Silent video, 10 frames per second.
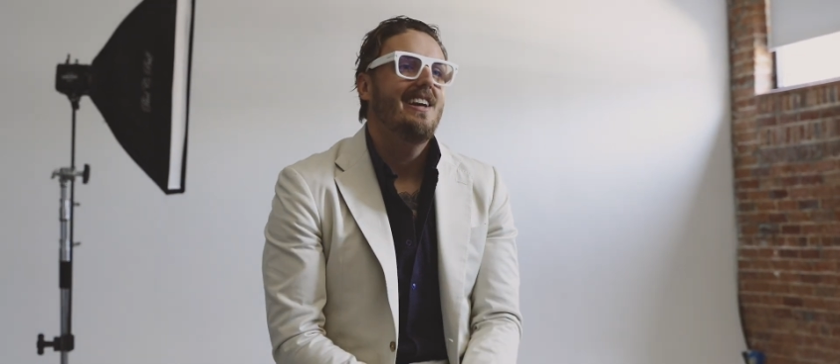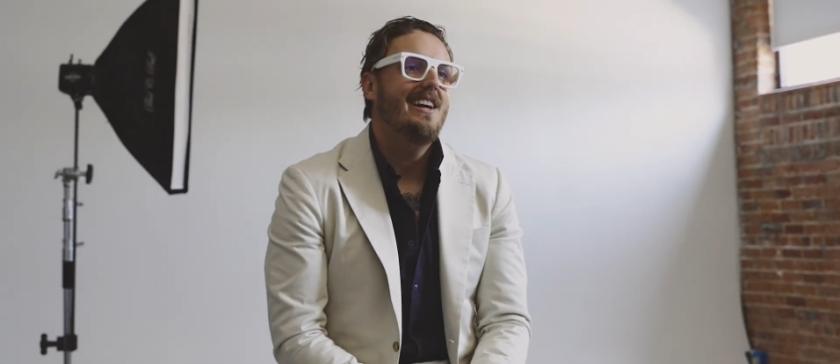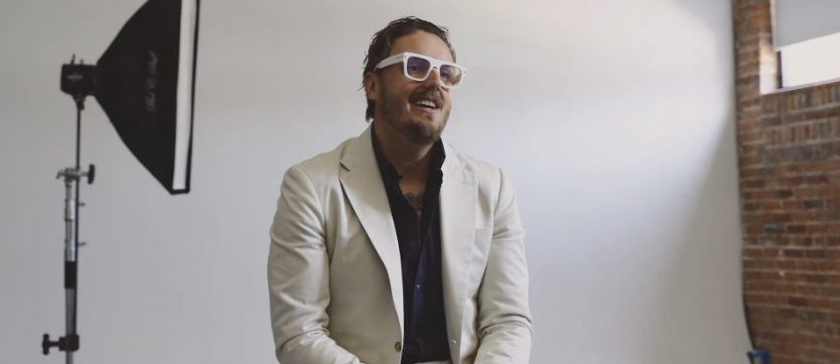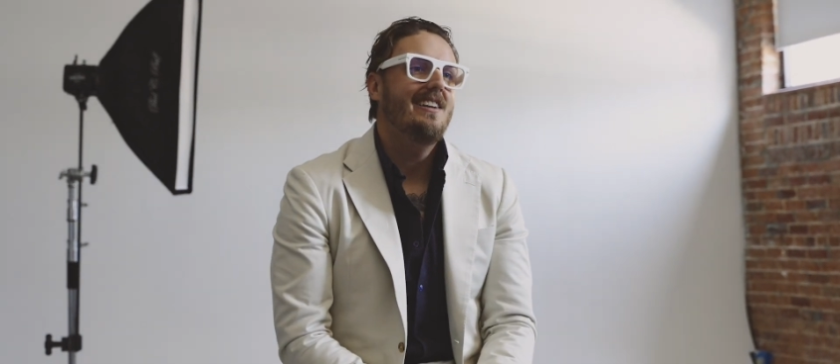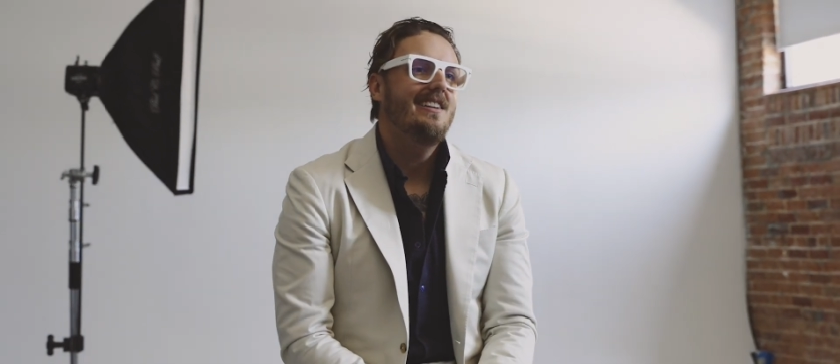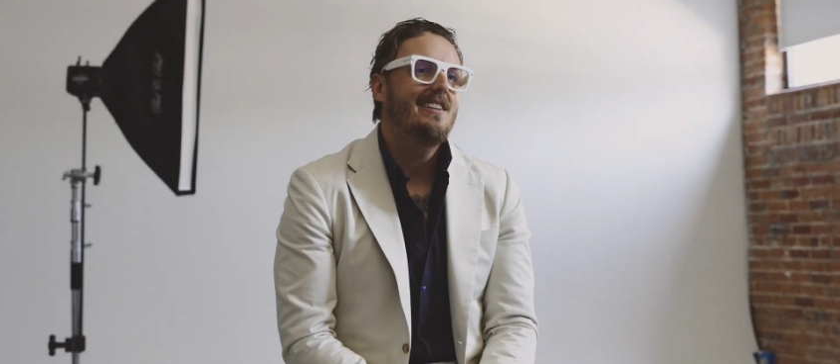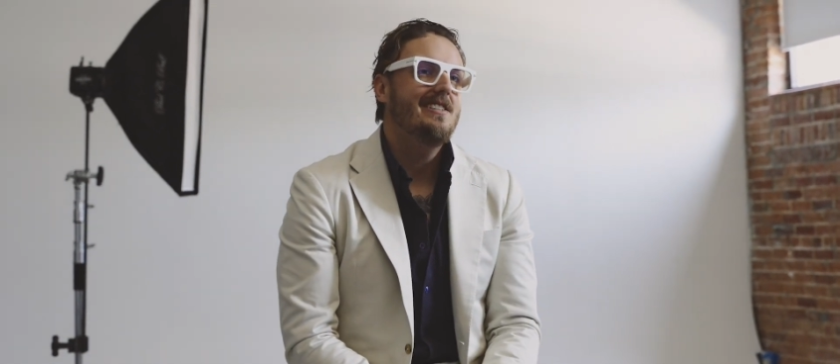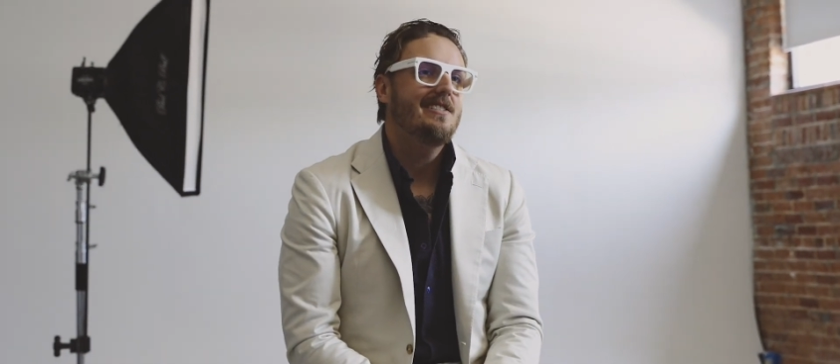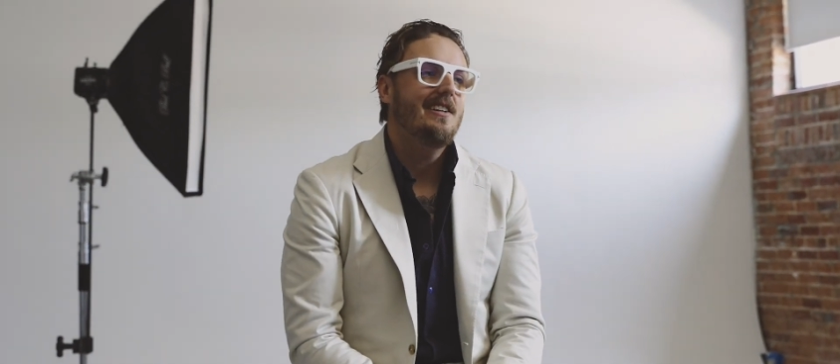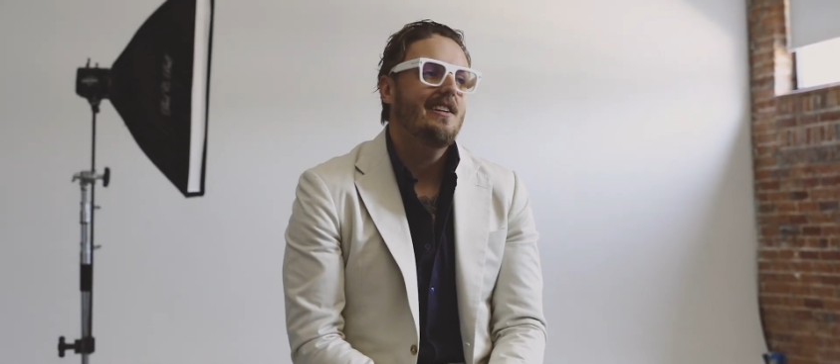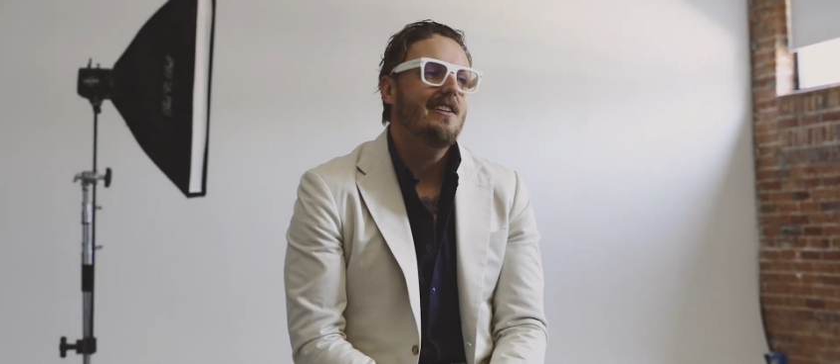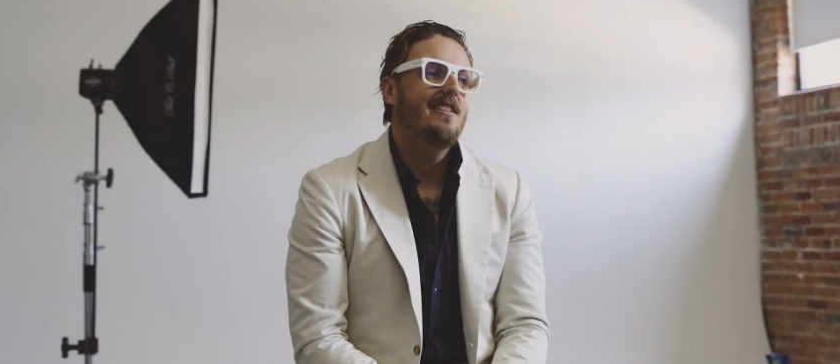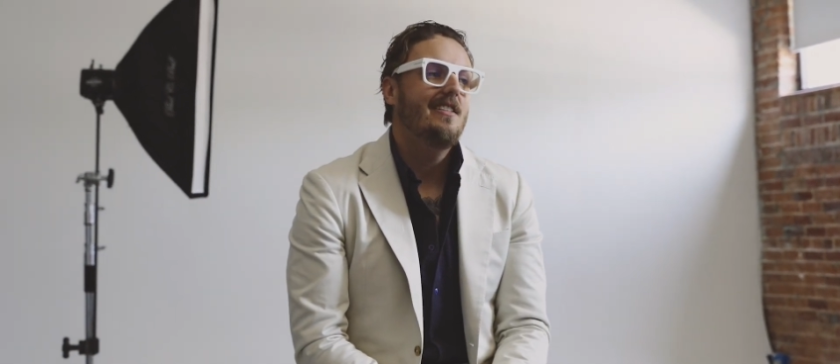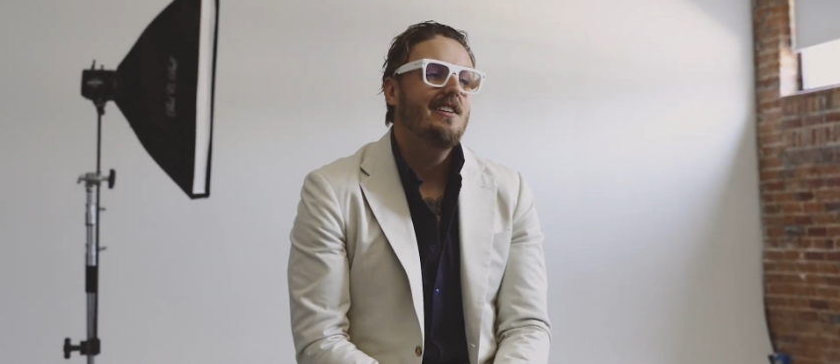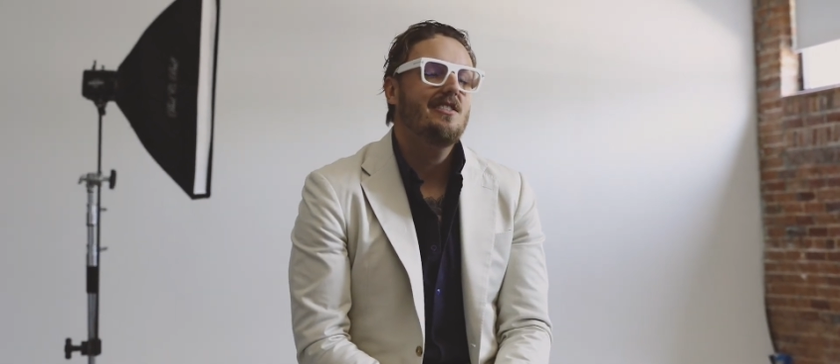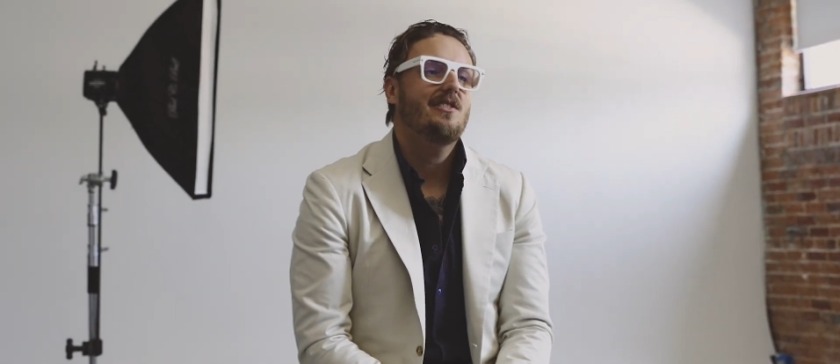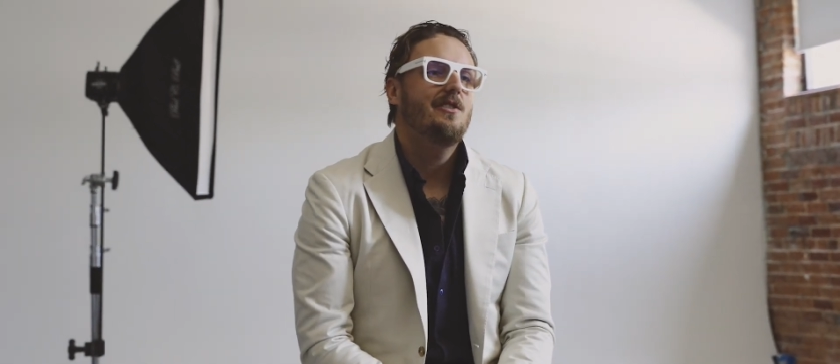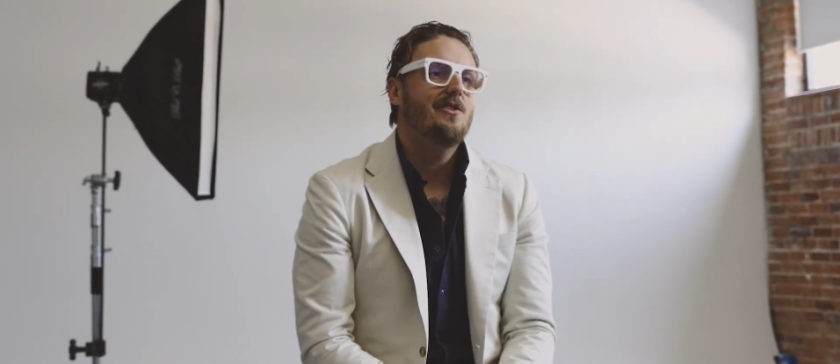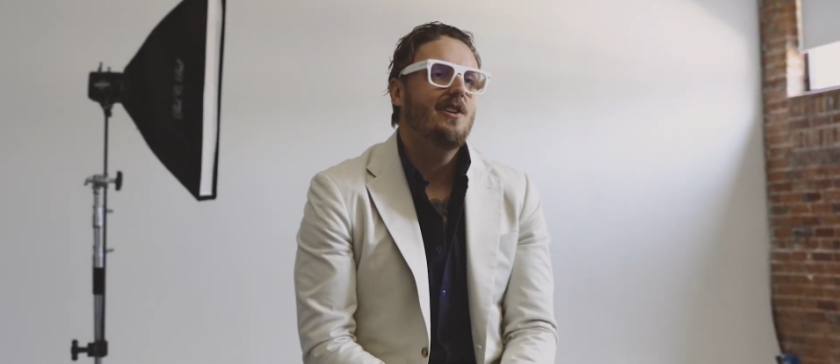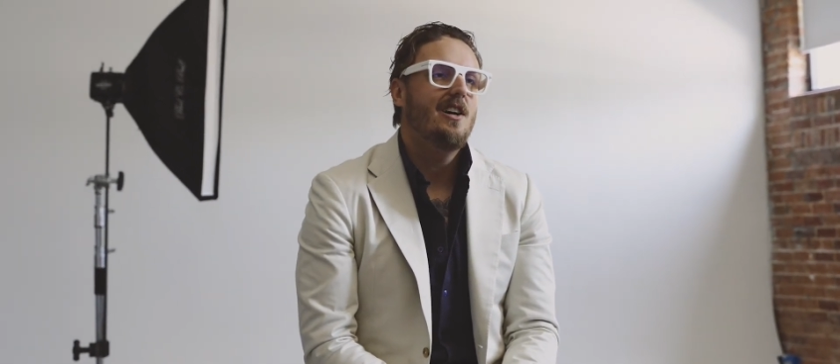And he's like, these
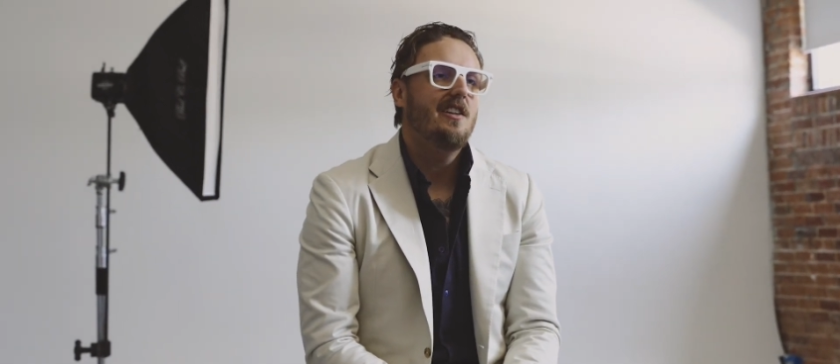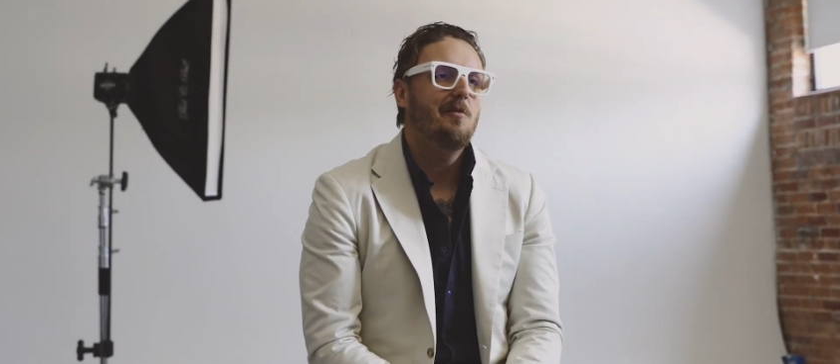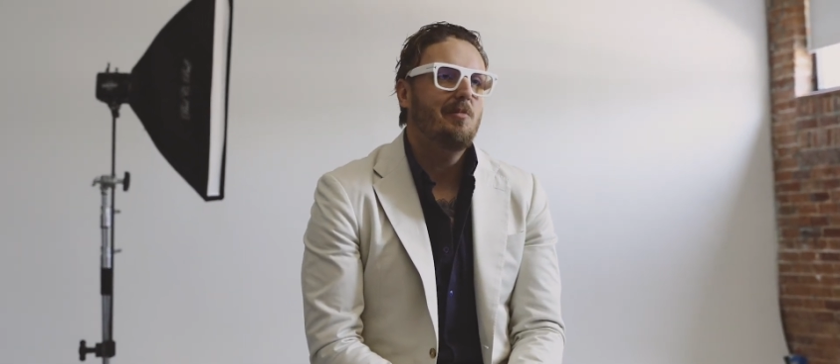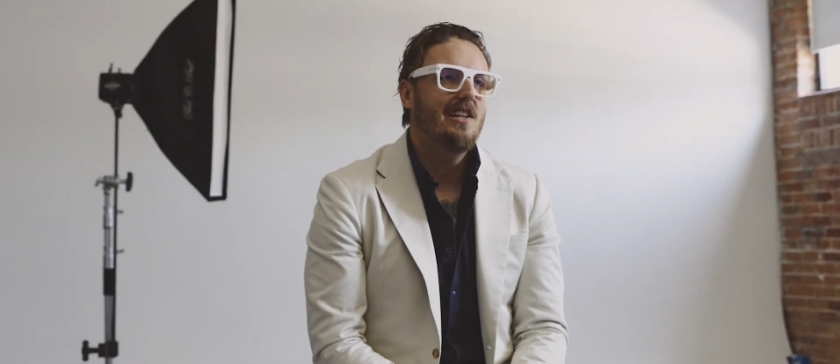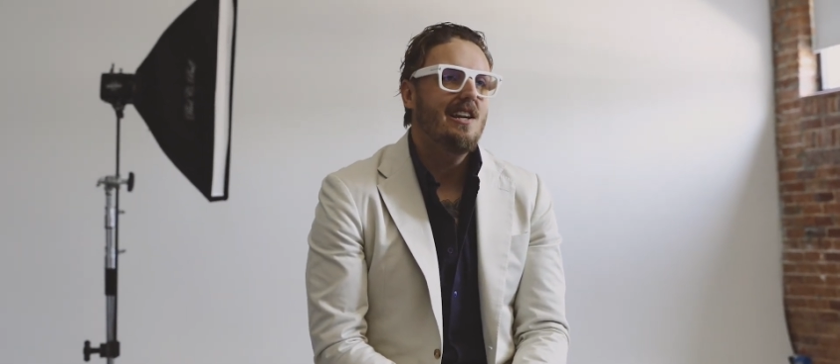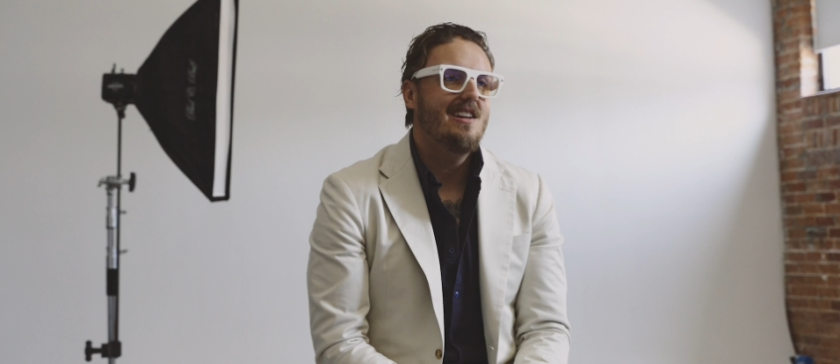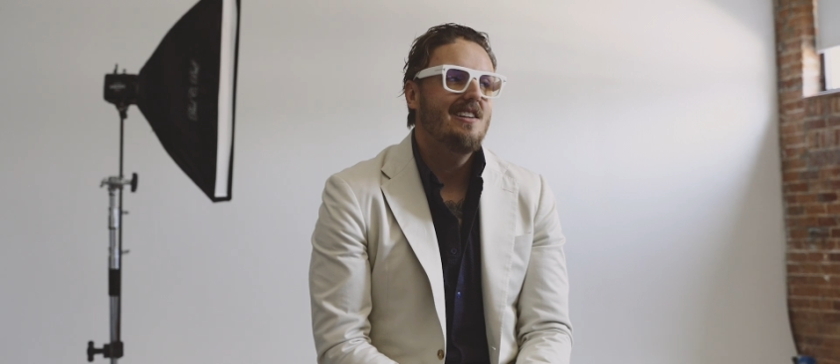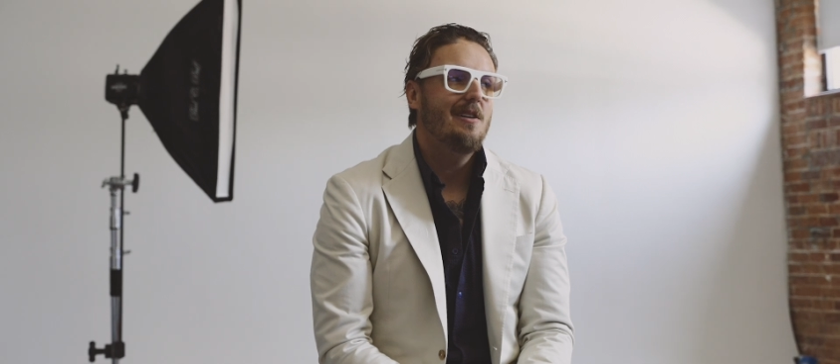clothes are on the plane.